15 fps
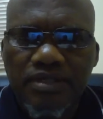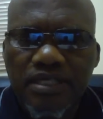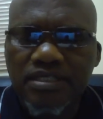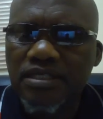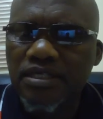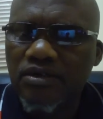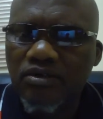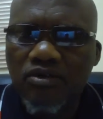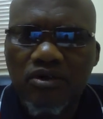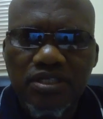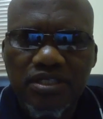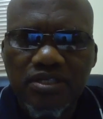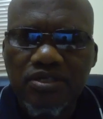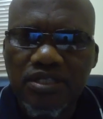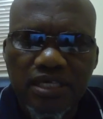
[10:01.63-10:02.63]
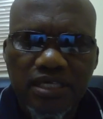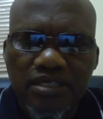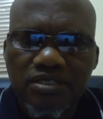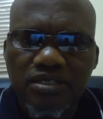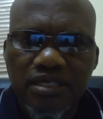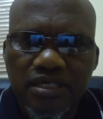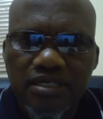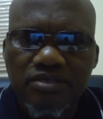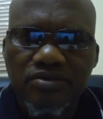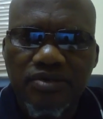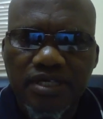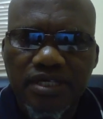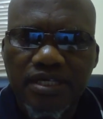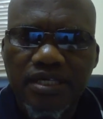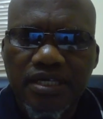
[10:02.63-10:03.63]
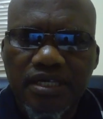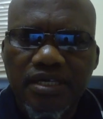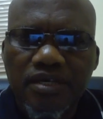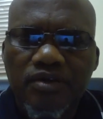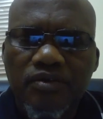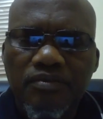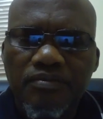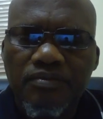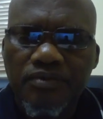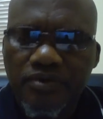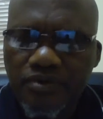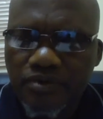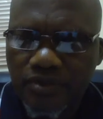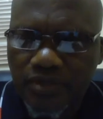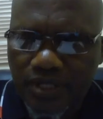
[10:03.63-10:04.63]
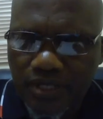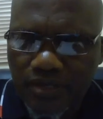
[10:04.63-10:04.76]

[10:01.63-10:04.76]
That's in the court territory. You